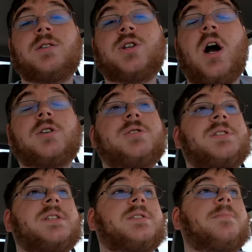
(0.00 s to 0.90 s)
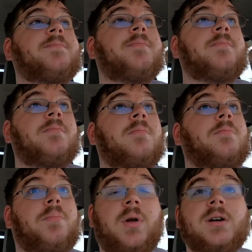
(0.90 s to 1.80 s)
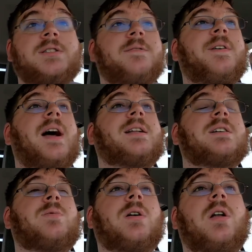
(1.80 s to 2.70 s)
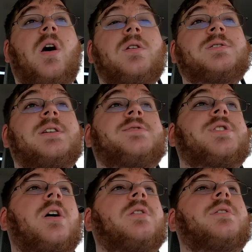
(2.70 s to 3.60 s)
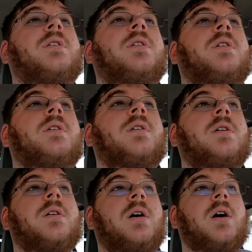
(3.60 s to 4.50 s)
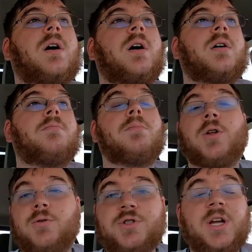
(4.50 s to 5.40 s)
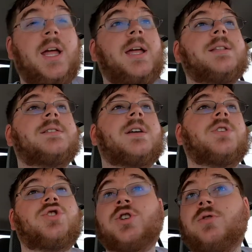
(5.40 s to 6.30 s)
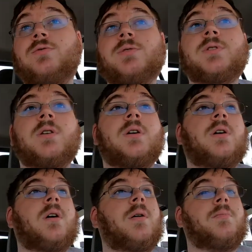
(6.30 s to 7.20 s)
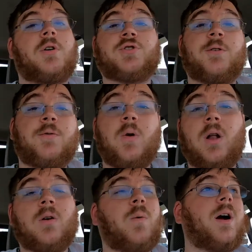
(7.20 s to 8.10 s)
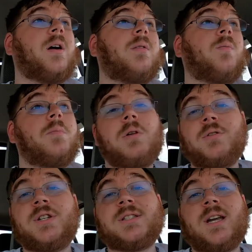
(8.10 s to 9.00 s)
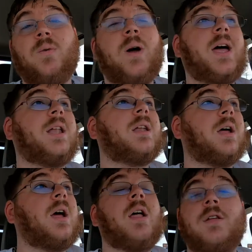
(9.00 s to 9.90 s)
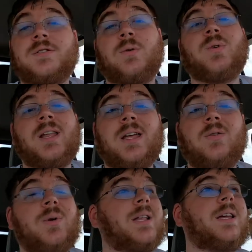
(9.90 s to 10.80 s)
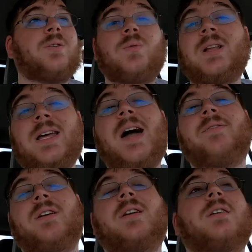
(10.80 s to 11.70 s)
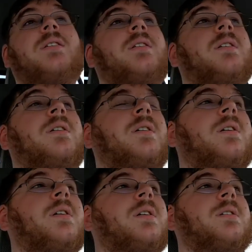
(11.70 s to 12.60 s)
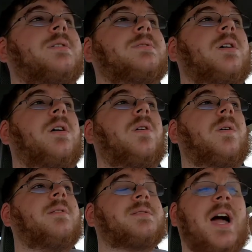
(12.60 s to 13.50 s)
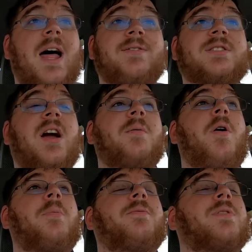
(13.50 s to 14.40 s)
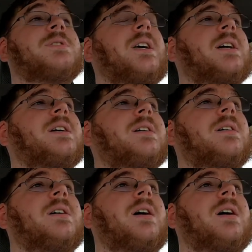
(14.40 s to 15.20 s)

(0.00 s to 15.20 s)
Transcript: shocks your system. Plus the fact I was wearing a long sleeve shirt, blue jeans, and shoes. Not sure if you all are aware, when blue jeans get wet, those get really, really, really heavy. So it was kind of a scary moment for a second.